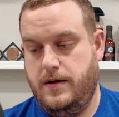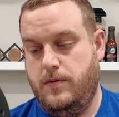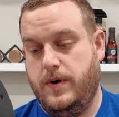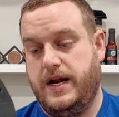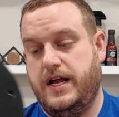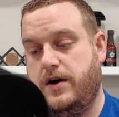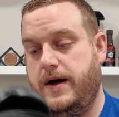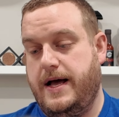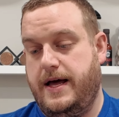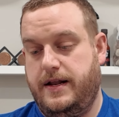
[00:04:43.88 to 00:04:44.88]
we're gonna go
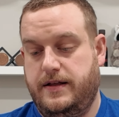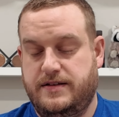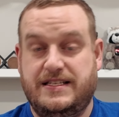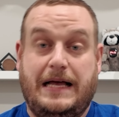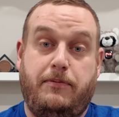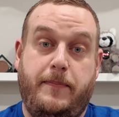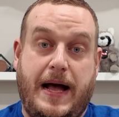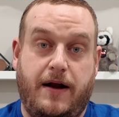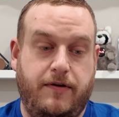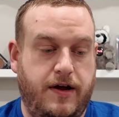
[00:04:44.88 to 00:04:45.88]
ahead, slap a
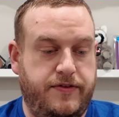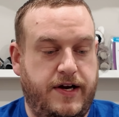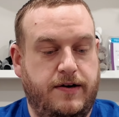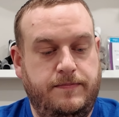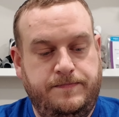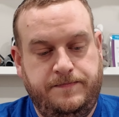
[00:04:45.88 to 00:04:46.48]
battery on there,